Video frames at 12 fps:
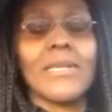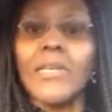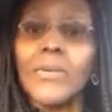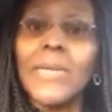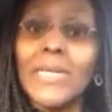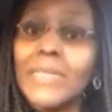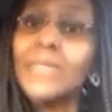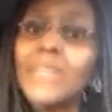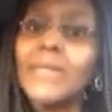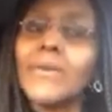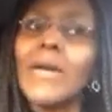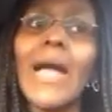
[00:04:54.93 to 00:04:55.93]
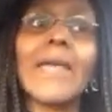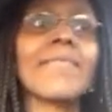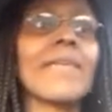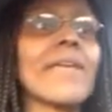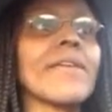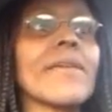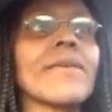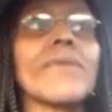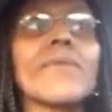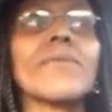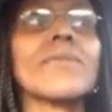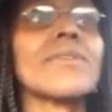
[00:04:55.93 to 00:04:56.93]
You really do. I think
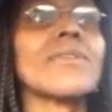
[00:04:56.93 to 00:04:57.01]
you,